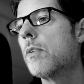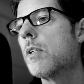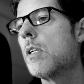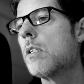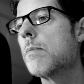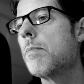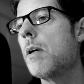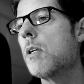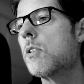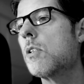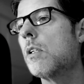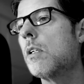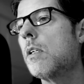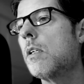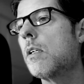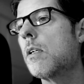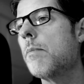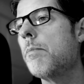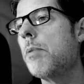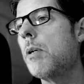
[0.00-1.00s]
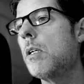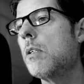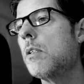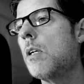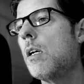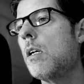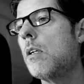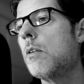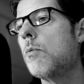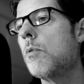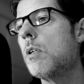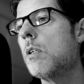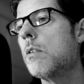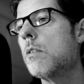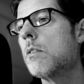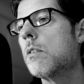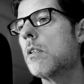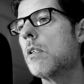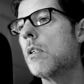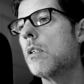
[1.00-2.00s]
especially compared to how it
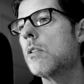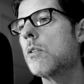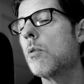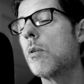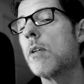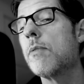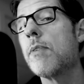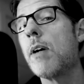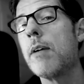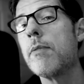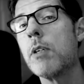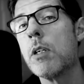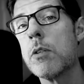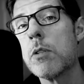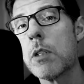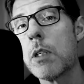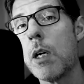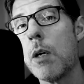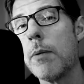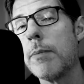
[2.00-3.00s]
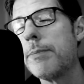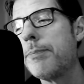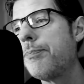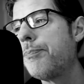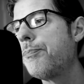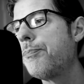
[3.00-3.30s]
was 25 years ago.